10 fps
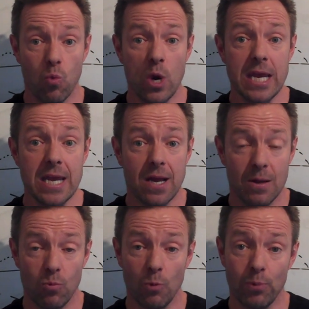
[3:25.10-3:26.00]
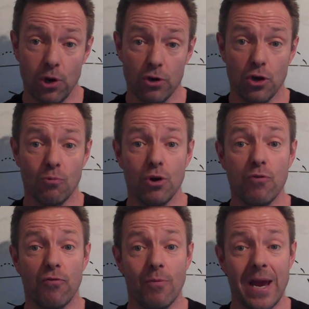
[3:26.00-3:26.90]
We will plot your
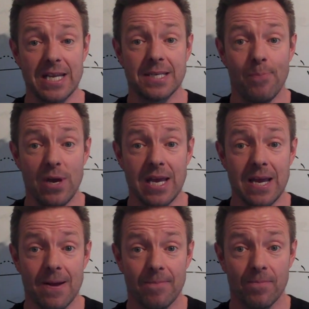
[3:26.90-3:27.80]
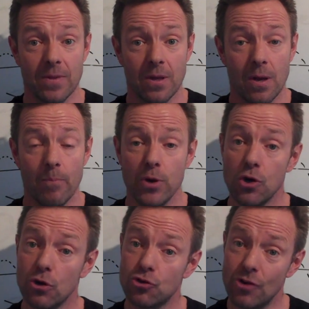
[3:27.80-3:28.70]
route from A to B, but
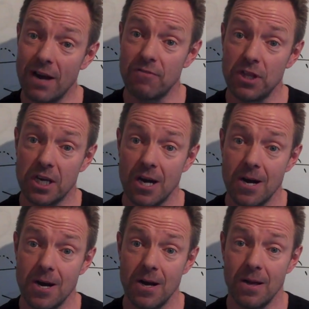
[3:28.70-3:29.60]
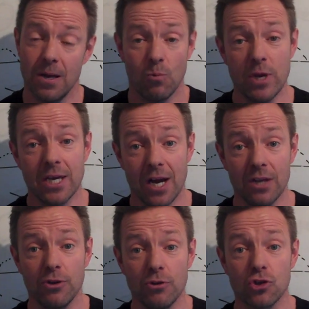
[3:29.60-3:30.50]
you're driving the car. We
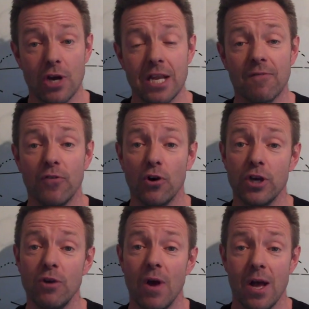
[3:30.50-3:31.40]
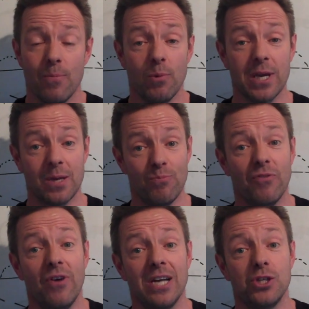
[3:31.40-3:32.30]
can't do the training for you, but we can
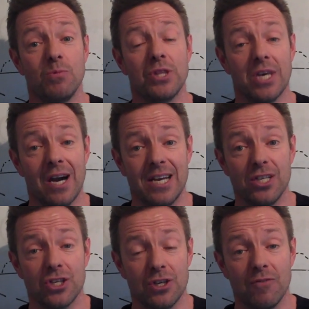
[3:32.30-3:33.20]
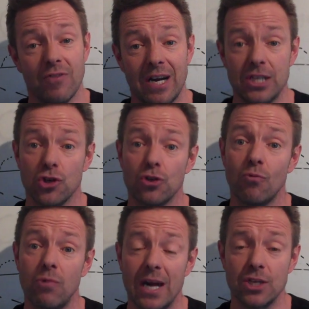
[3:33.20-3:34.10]
provide you with guidance and advice on
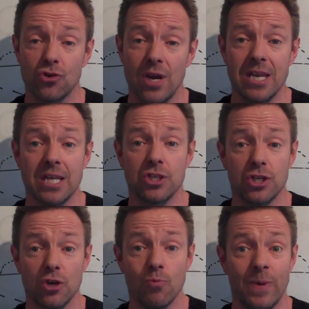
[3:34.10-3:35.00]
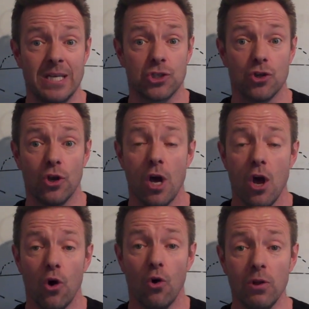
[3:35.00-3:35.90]
the right training to do based on
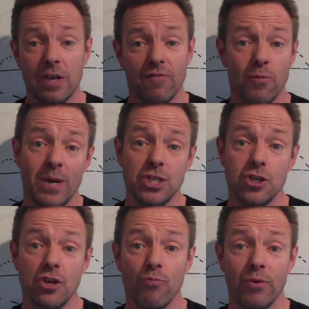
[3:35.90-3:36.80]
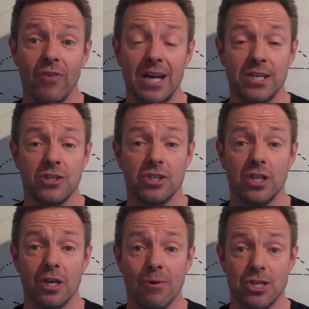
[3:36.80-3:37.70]
all the information you've provided us
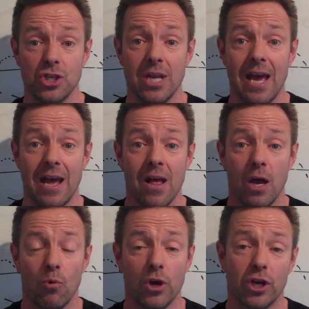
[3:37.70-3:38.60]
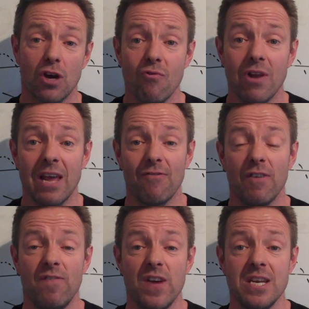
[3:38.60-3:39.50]
in the questionnaire, what your current level
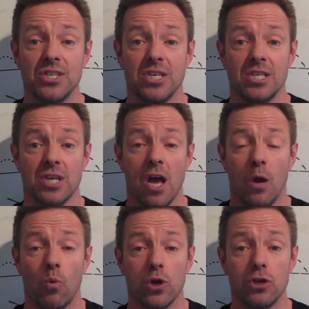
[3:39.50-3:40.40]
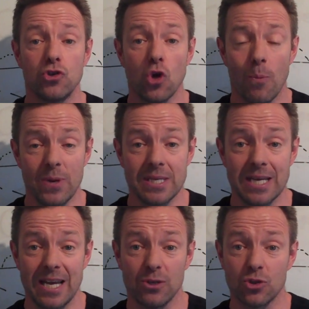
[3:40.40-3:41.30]
of fitness is, what your job
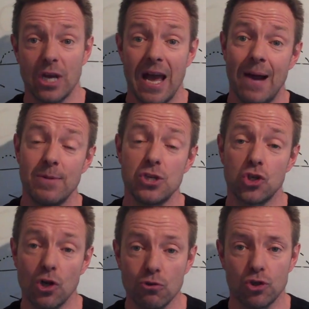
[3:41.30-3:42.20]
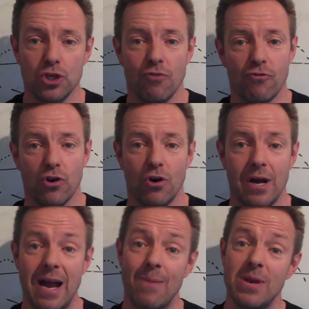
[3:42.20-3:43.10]
entails, how many children you've
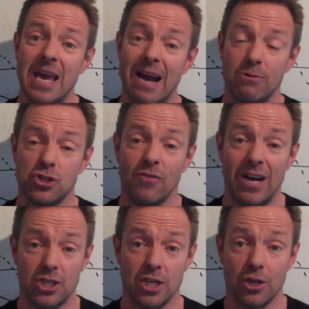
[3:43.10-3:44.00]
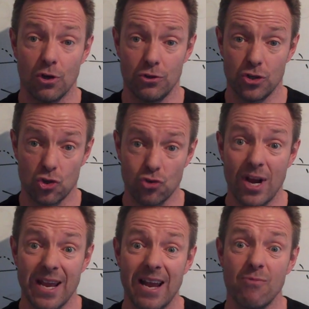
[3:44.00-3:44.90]
got, how many hours you've actually got to
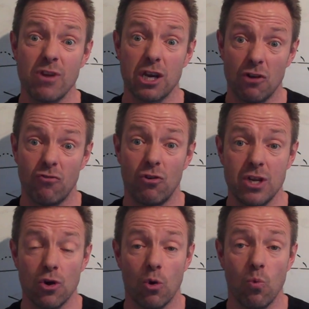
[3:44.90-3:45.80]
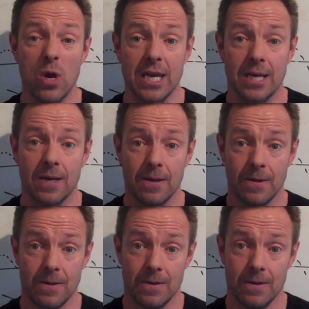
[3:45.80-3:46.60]
train and recover in your week,